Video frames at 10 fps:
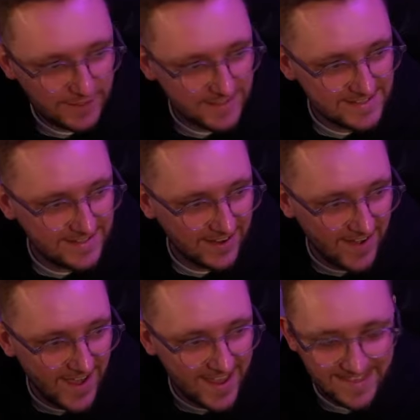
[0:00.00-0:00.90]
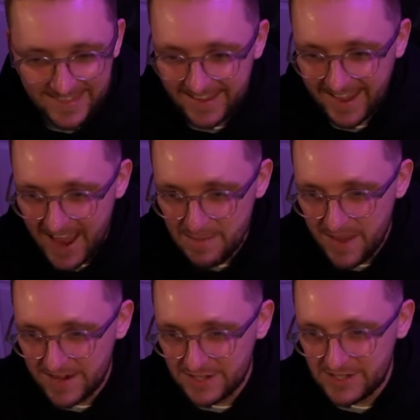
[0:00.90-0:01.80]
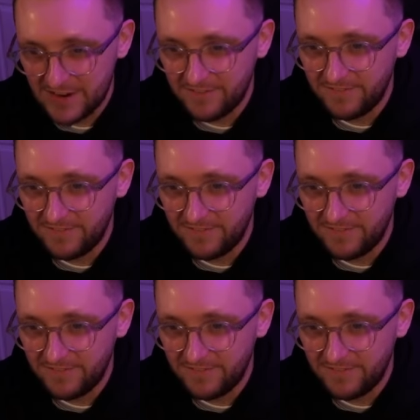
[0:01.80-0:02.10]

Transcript: at this guy in the game engine.